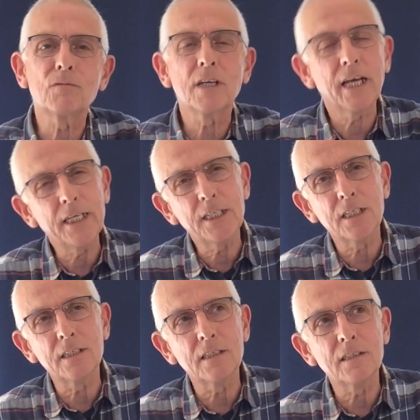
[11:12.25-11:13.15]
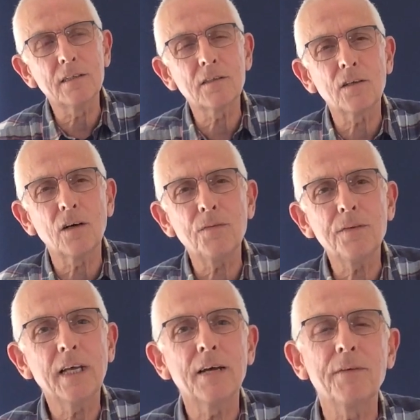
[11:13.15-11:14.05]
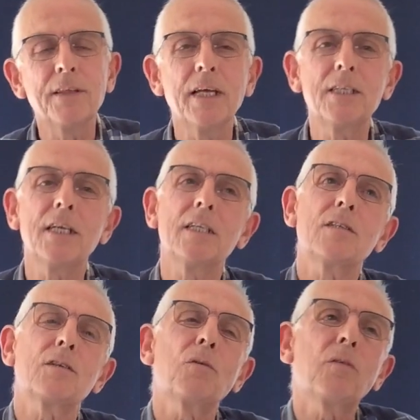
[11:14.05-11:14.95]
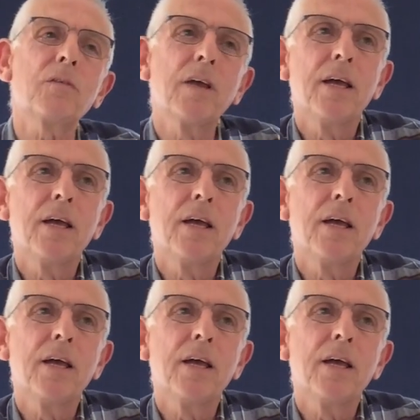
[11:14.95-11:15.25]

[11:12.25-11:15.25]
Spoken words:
relations often have in their sheds tools